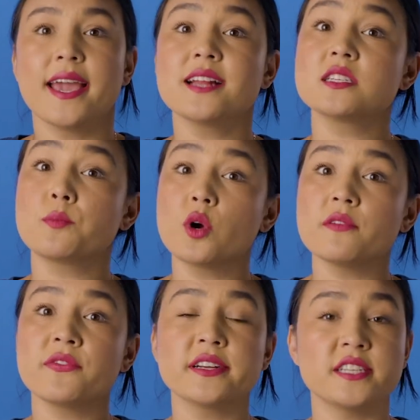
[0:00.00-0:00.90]
and
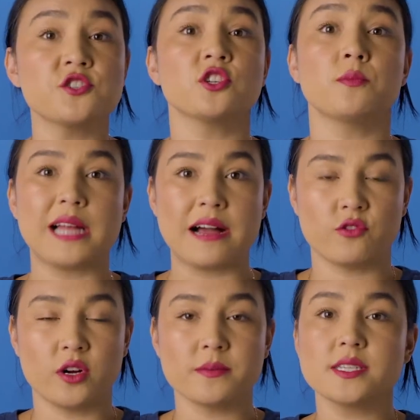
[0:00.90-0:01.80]
support for additional
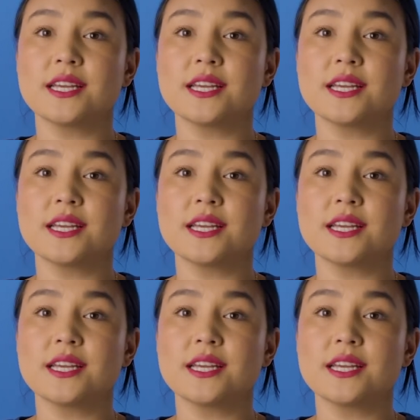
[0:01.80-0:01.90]
platforms,